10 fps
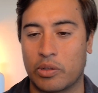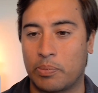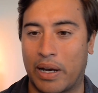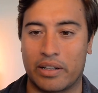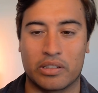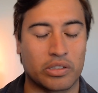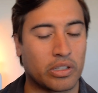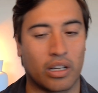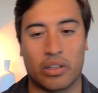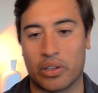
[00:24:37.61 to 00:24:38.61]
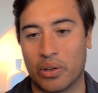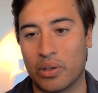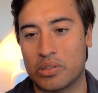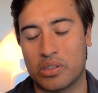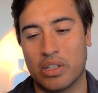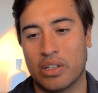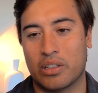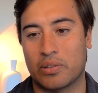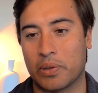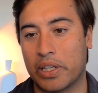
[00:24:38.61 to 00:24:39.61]
Paddington, Darlinghurst,
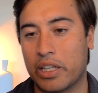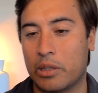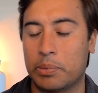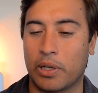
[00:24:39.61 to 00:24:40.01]
Glebe,